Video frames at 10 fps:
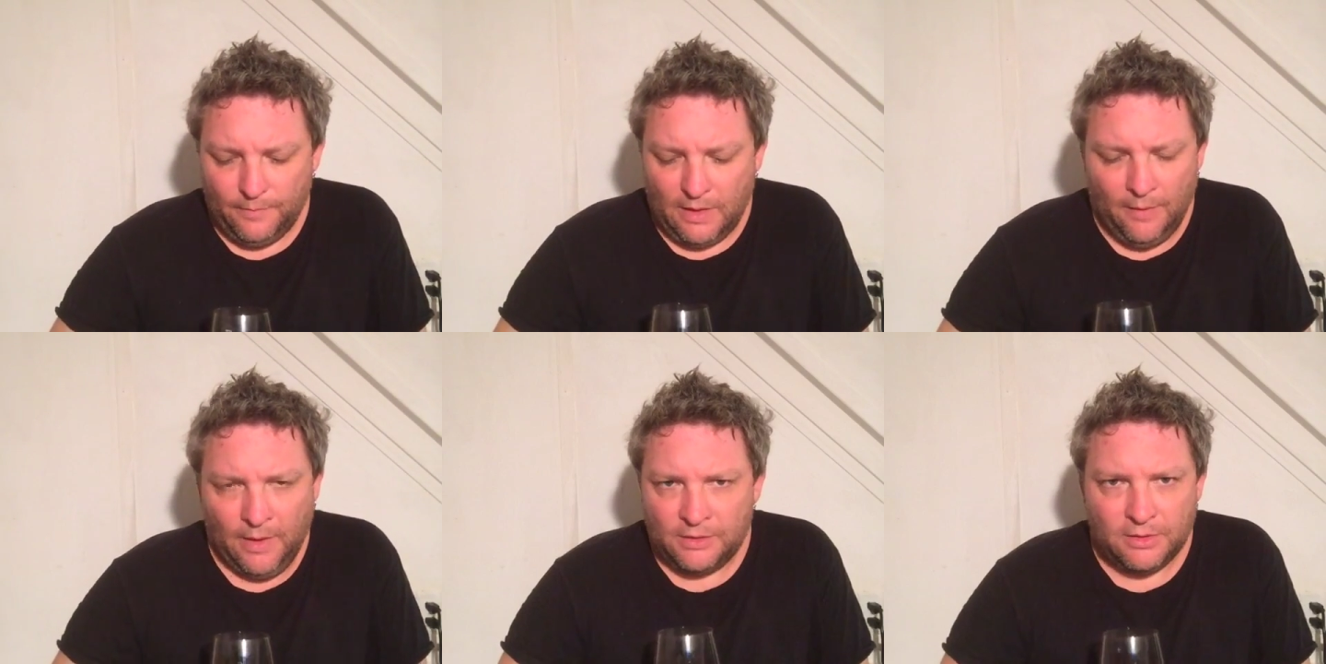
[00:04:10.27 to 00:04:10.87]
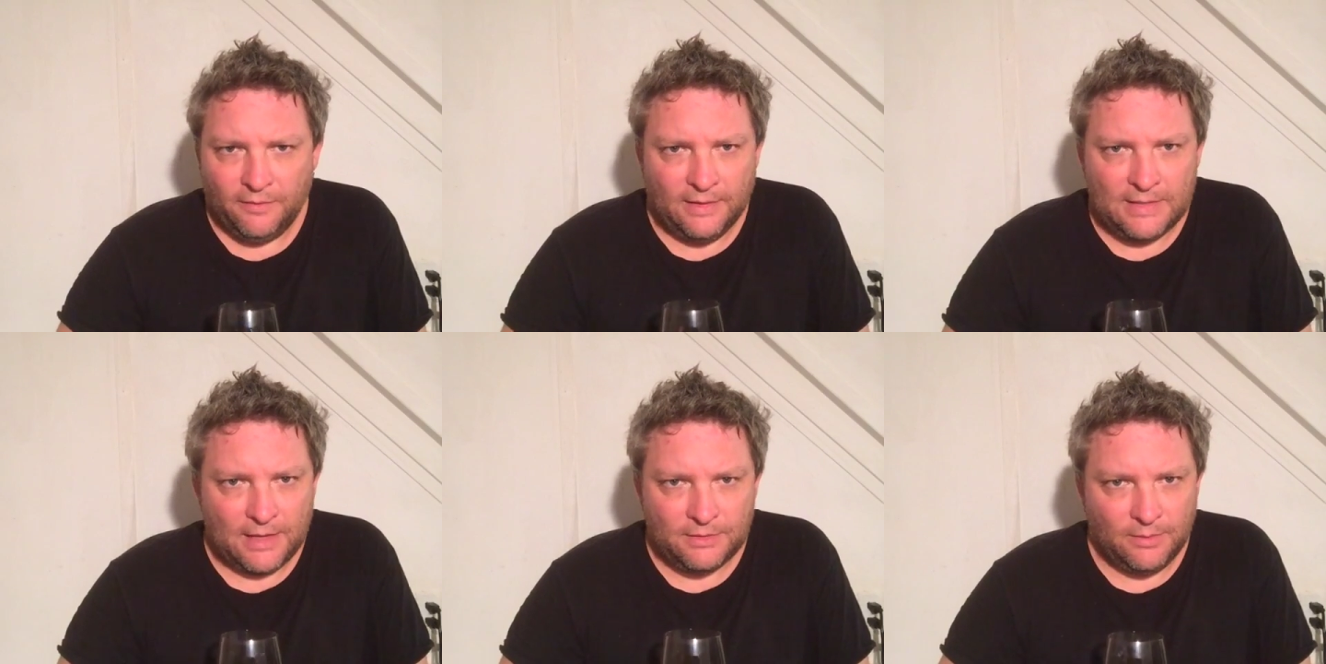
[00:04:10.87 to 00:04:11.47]
and I'm not sure if that's
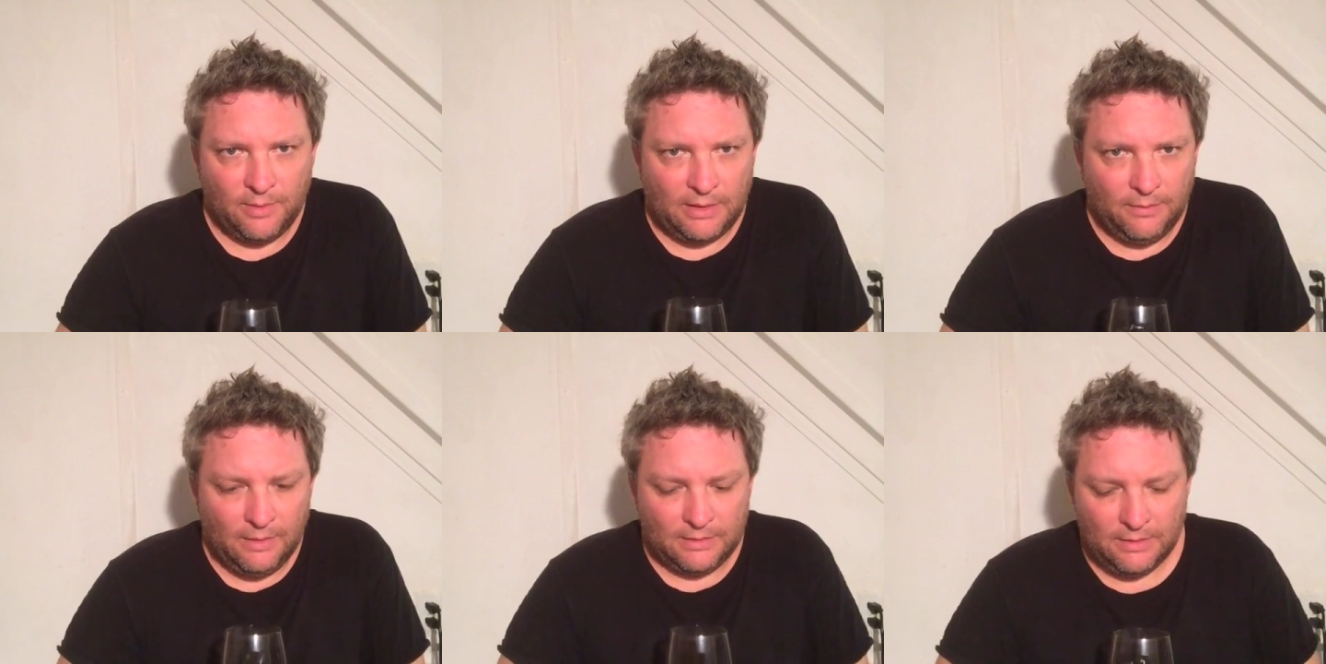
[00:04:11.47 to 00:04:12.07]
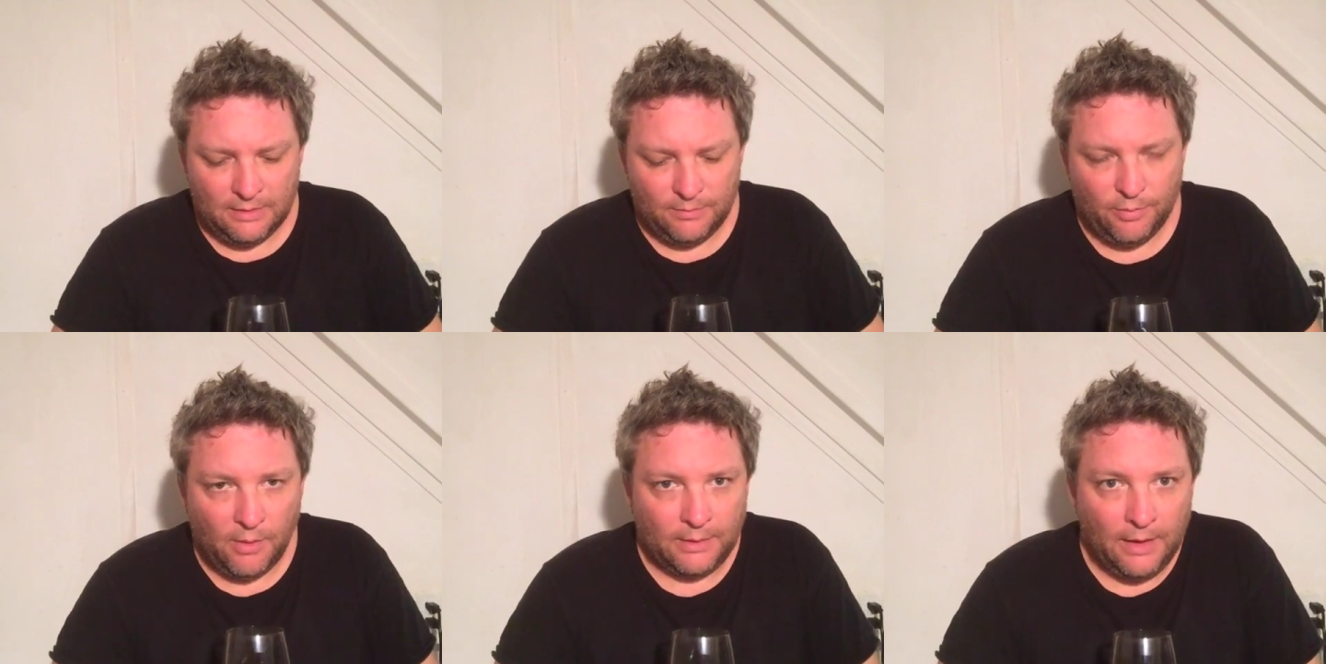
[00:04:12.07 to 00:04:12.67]
actually
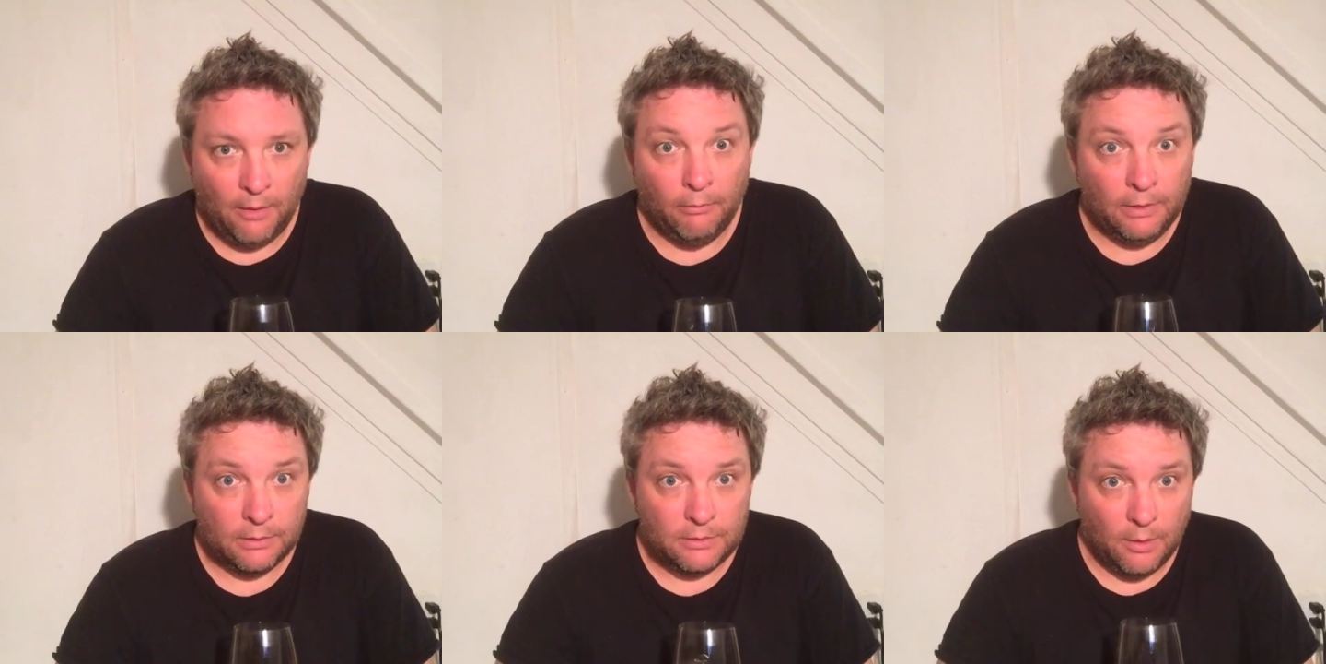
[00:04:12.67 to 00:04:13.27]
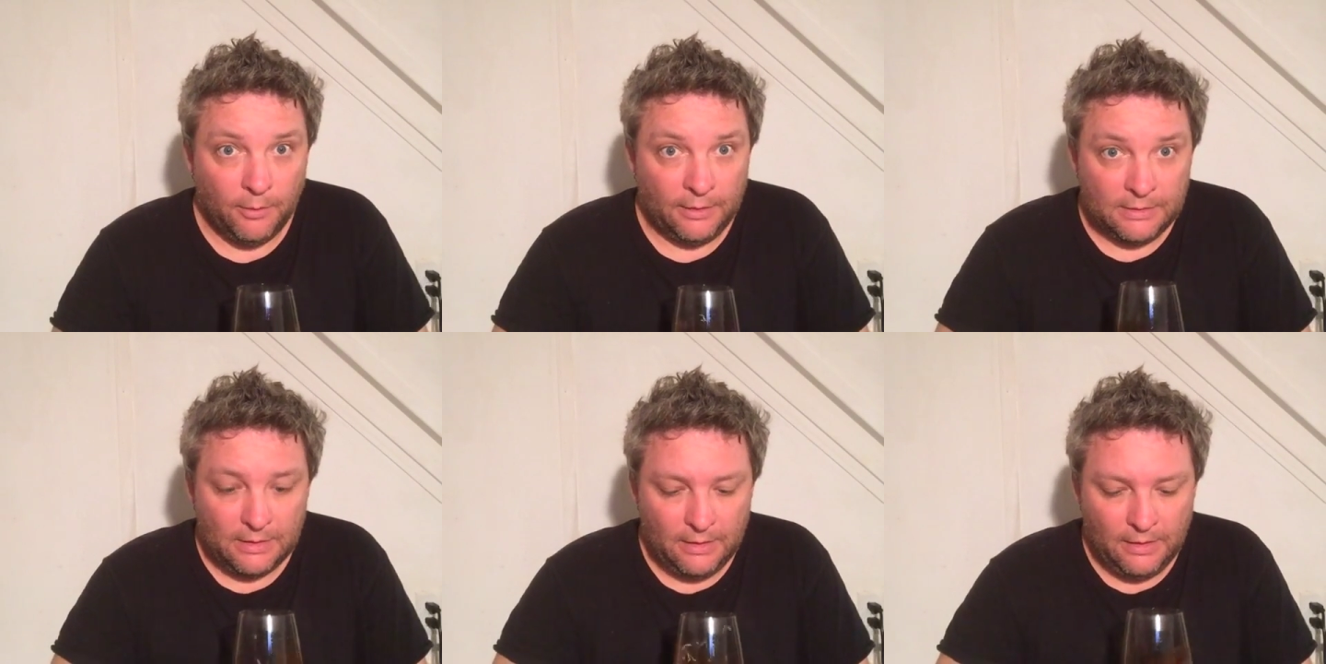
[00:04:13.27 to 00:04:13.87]
probably not real
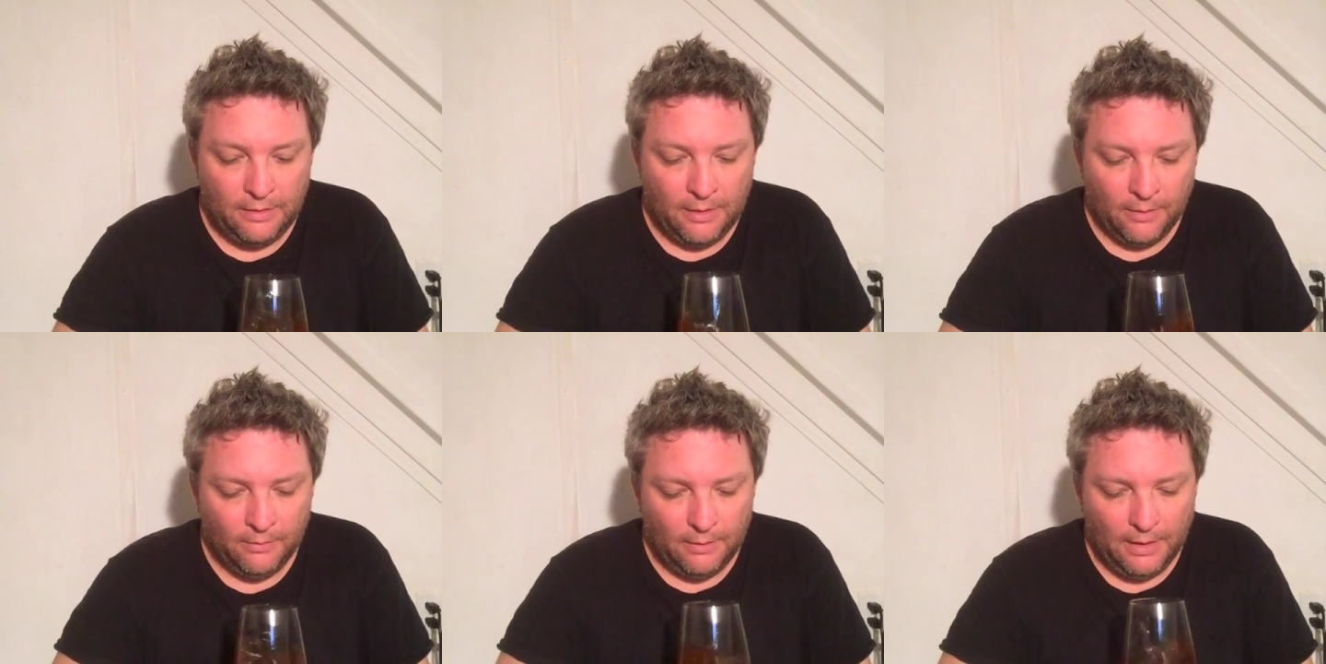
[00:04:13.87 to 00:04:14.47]
strawberries in there,